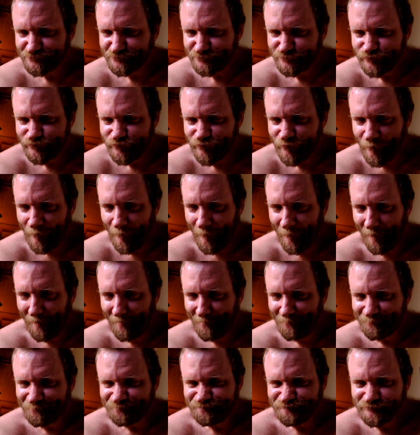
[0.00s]
In the hospital,
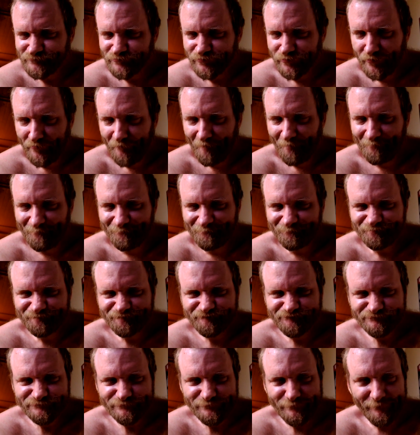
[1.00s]
did they give you
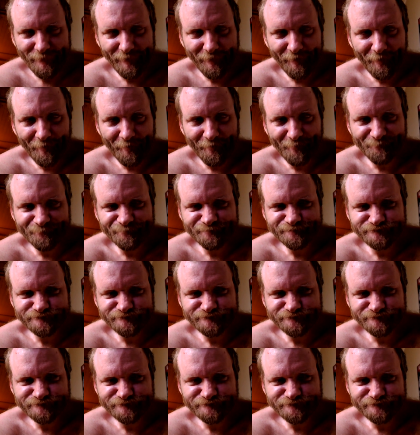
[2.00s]
a